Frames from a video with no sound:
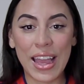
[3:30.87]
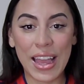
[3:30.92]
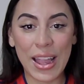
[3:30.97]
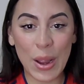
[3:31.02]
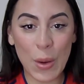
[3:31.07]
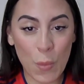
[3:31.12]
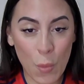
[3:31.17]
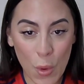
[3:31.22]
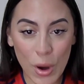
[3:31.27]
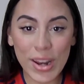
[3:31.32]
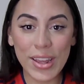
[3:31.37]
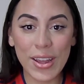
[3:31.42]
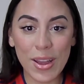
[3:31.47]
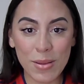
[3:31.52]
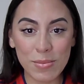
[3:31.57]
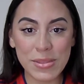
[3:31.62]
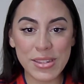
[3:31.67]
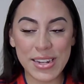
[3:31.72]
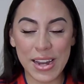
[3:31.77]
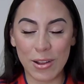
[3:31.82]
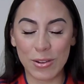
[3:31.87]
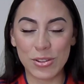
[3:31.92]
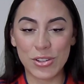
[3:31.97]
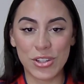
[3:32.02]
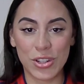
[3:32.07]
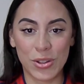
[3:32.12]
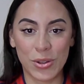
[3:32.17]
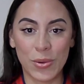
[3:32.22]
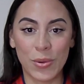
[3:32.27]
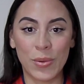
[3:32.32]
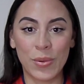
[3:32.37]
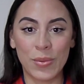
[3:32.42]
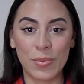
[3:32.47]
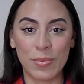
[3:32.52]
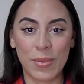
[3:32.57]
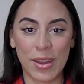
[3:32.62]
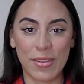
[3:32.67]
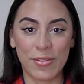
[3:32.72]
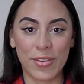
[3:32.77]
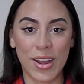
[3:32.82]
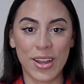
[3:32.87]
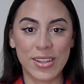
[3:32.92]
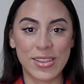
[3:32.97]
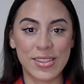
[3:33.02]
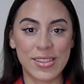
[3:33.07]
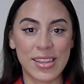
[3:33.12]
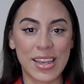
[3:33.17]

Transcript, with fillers: what it comes down to, my friends,